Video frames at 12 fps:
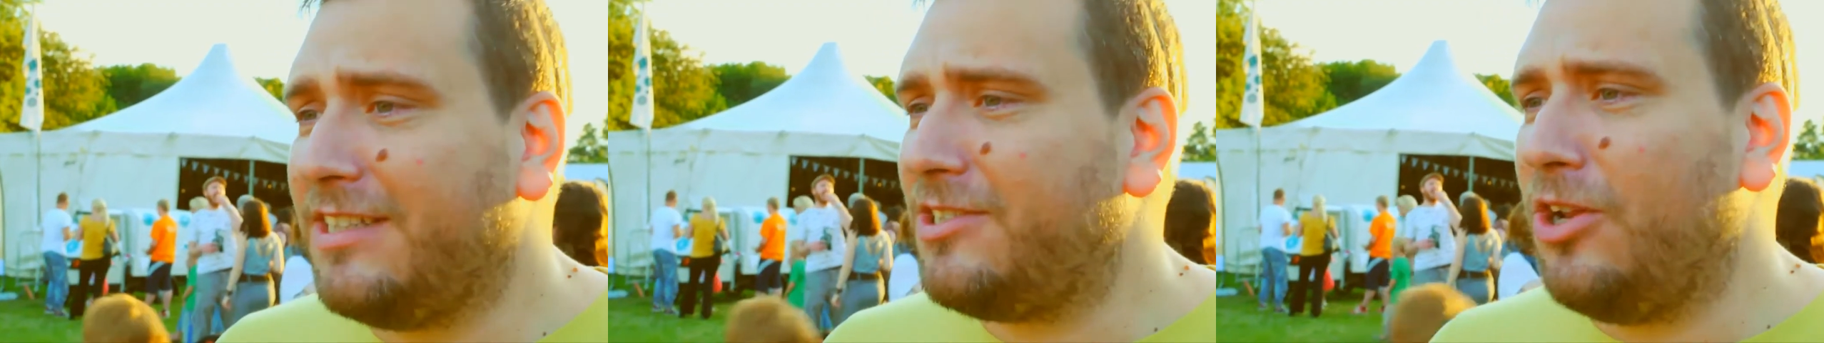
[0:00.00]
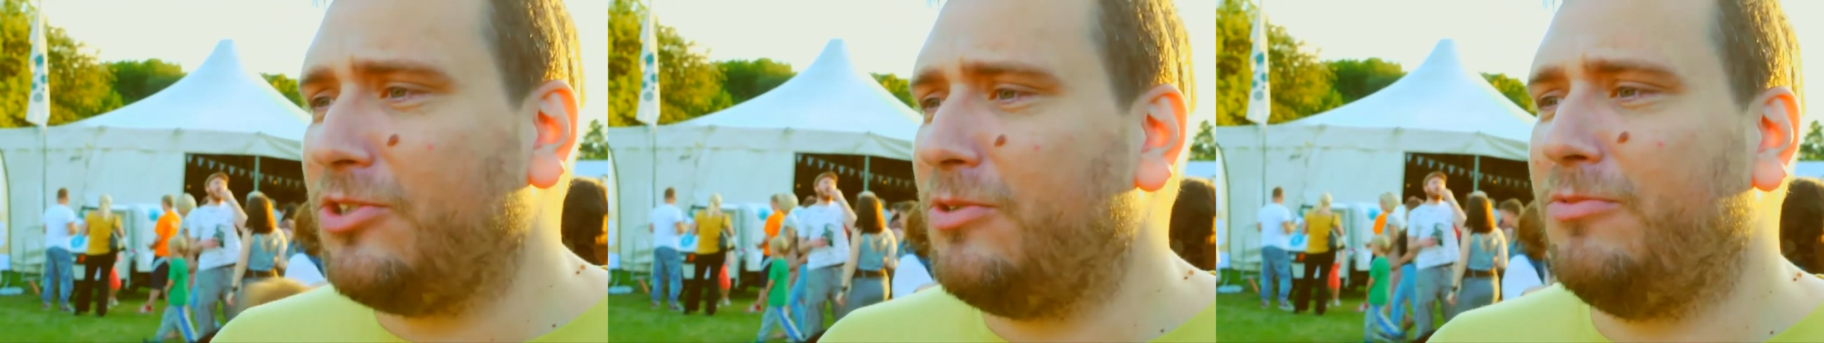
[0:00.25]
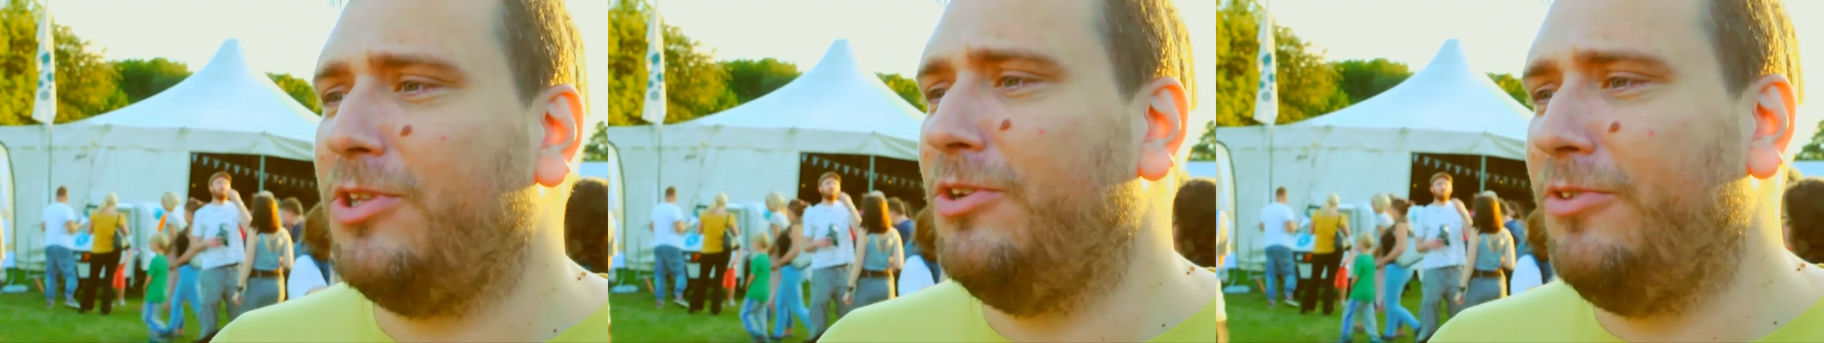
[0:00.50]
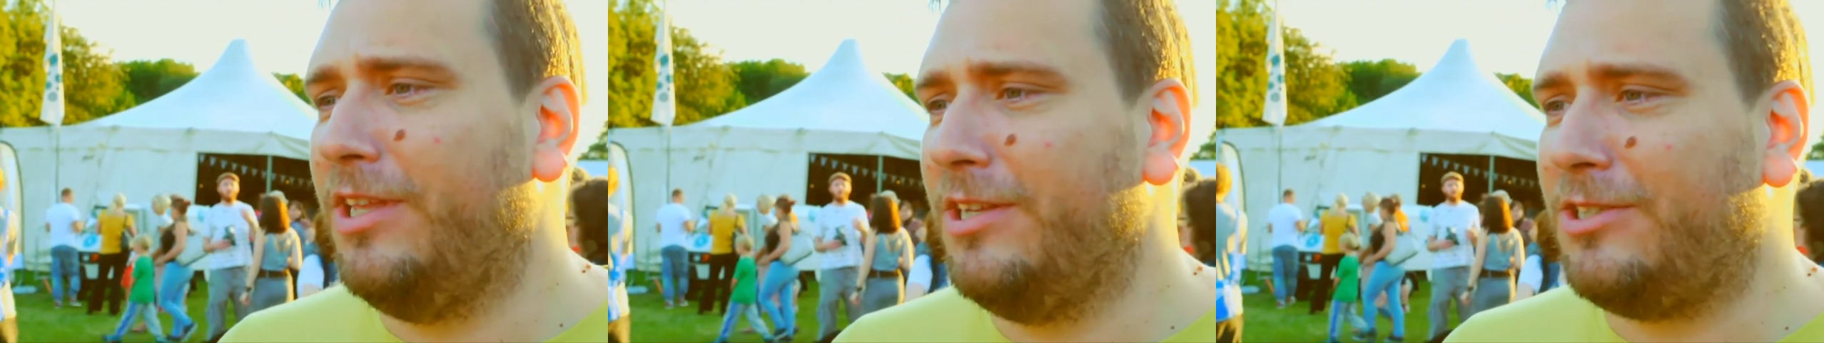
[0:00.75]
It's not something
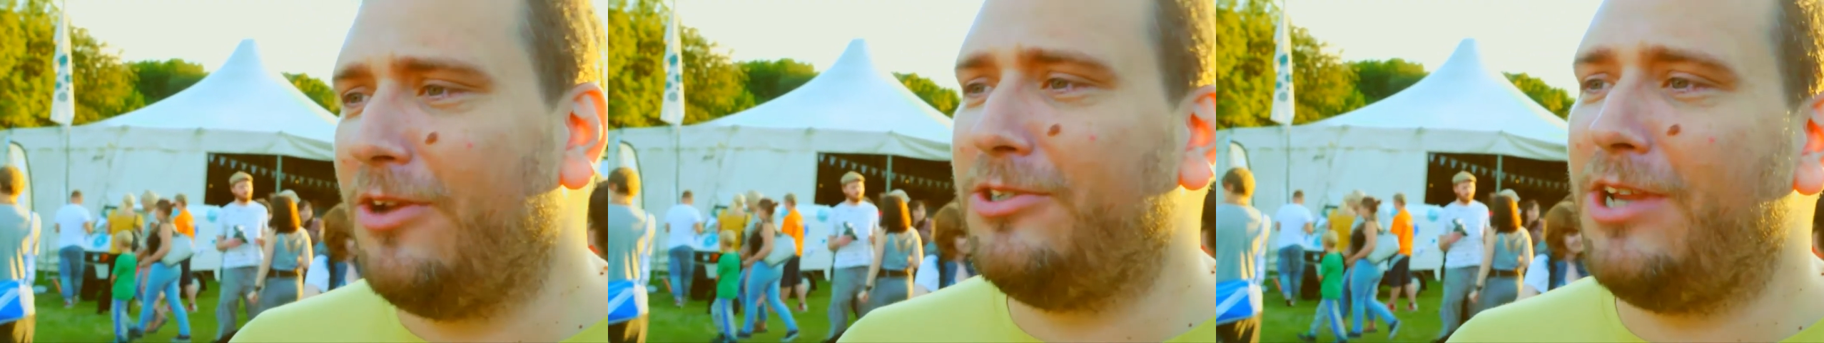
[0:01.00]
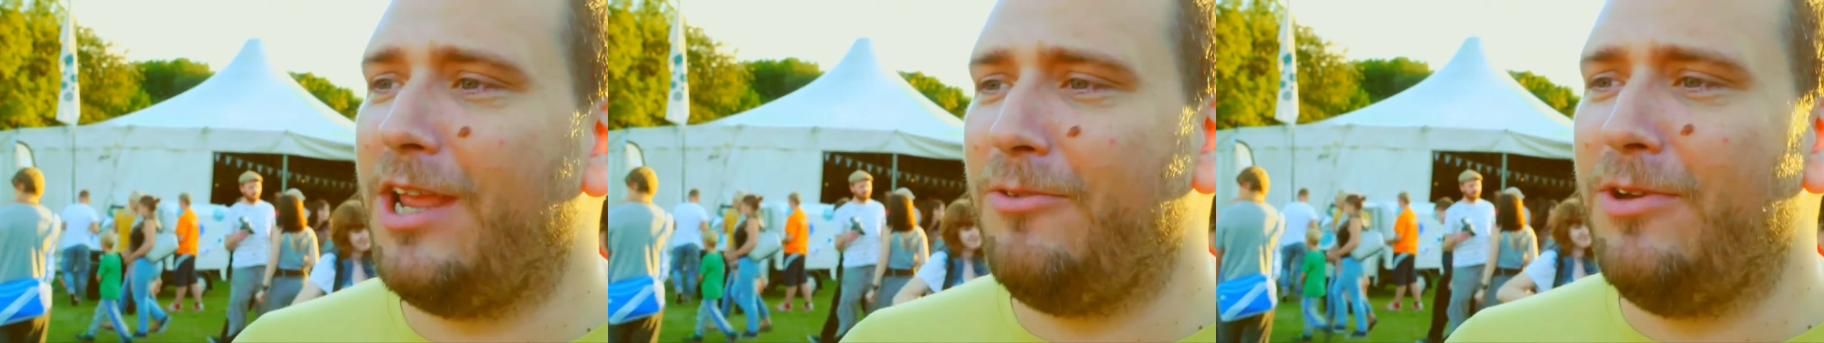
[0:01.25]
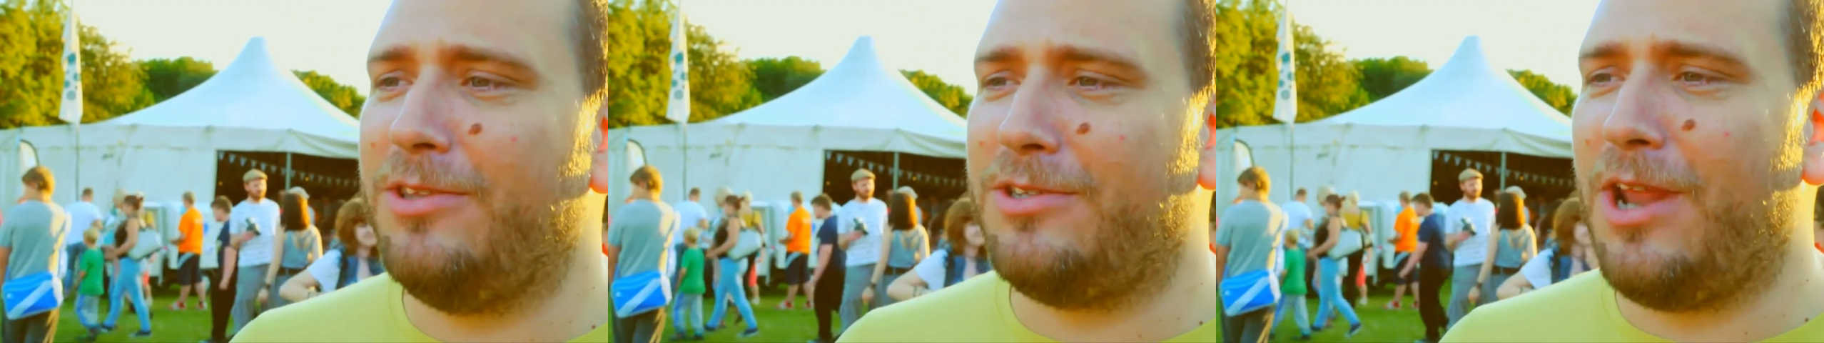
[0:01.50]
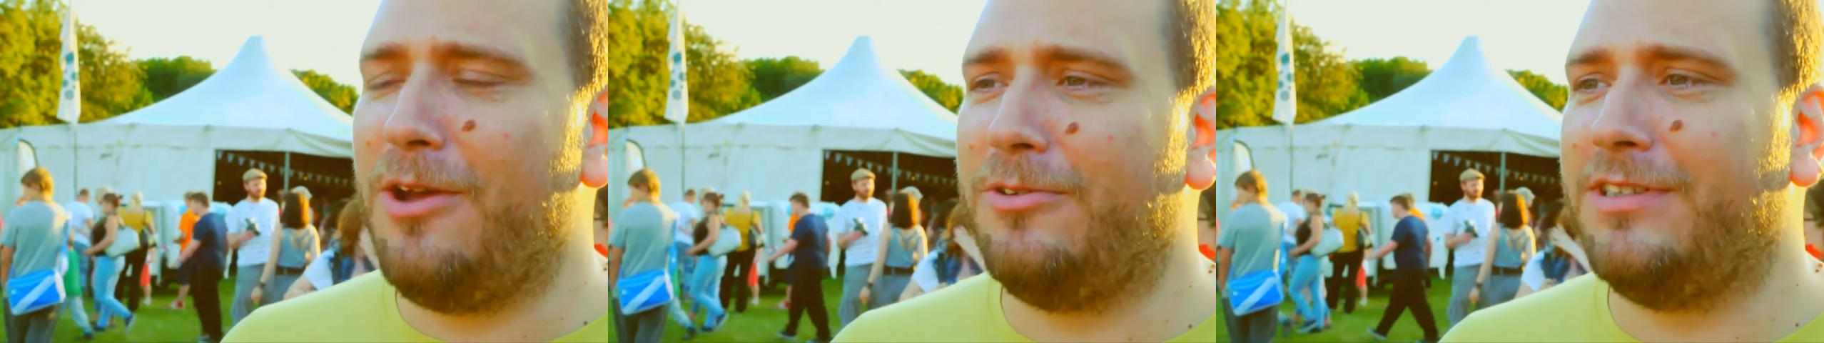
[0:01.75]
you really associate with Stoke.